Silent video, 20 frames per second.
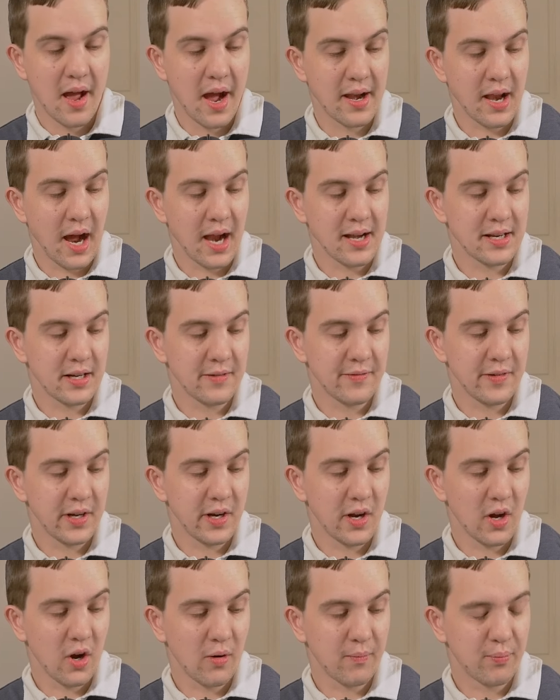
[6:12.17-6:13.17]
And I did a
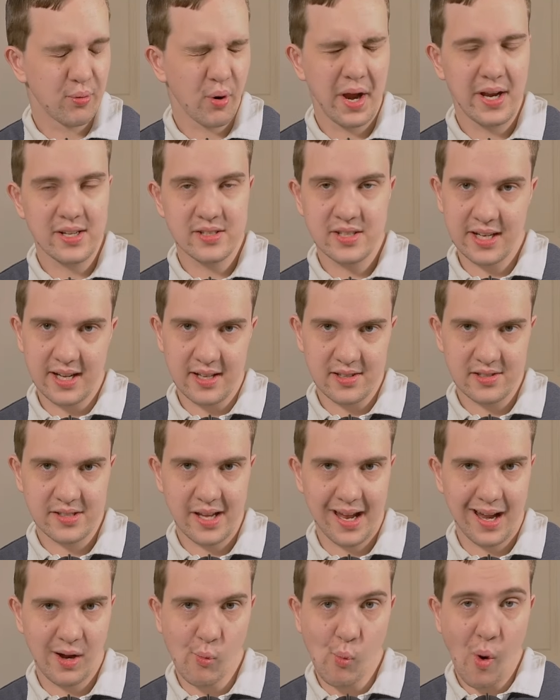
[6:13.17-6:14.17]
video praising it,
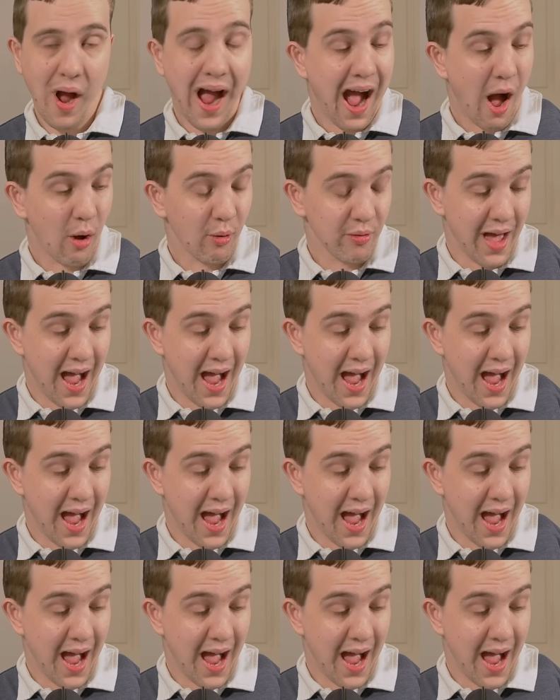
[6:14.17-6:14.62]
saying, wow,